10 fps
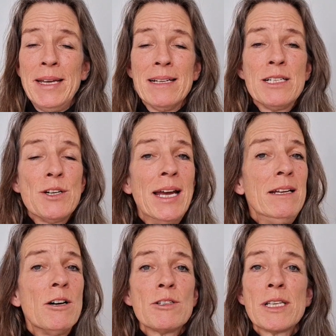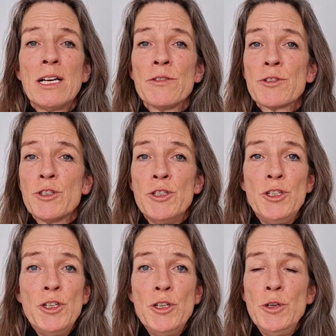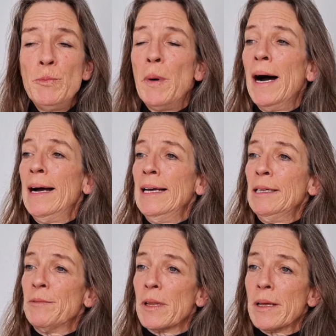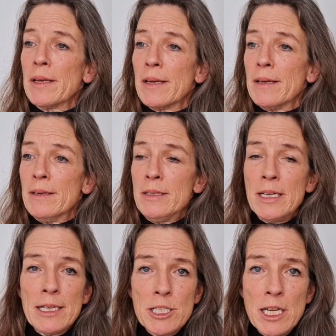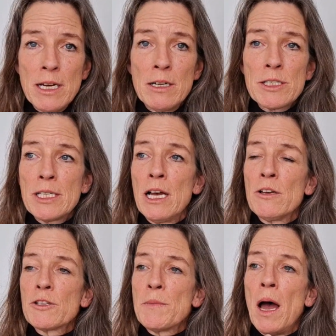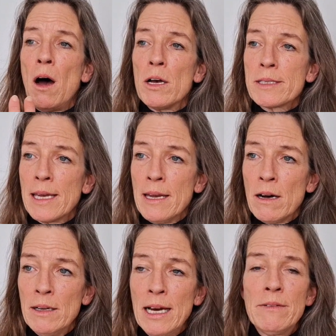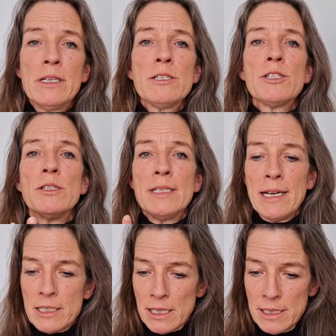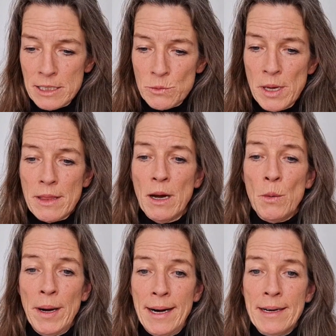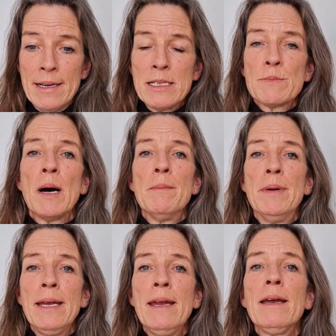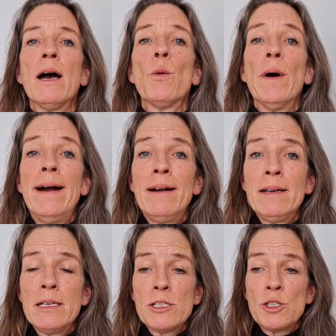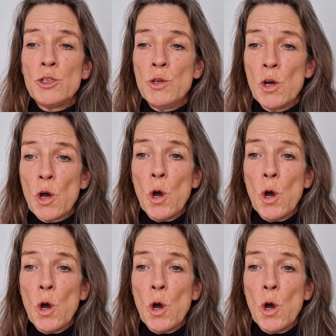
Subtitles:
can train ourselves to do by touching ourselves, by asking our lovers to touch us with awareness, by bringing awareness to